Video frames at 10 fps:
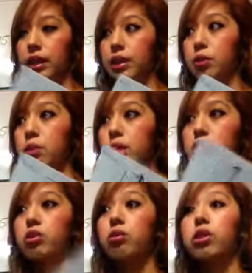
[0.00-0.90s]
you want
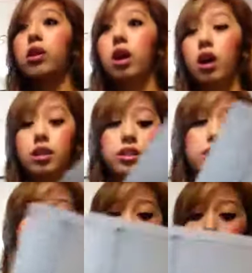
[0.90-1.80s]
to know the
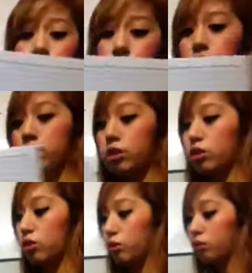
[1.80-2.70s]
cost.
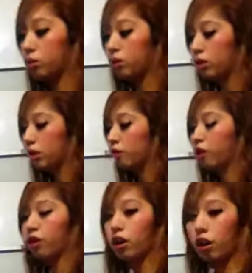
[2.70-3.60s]
So,
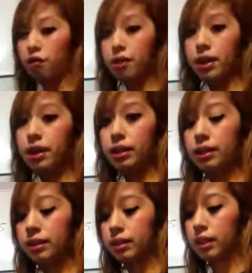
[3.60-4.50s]
for coffee,
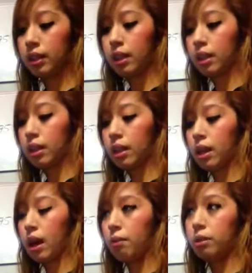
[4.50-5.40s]

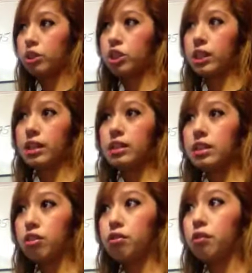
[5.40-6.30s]
how much did it
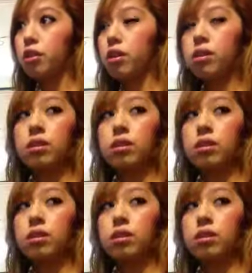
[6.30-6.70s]
sell for?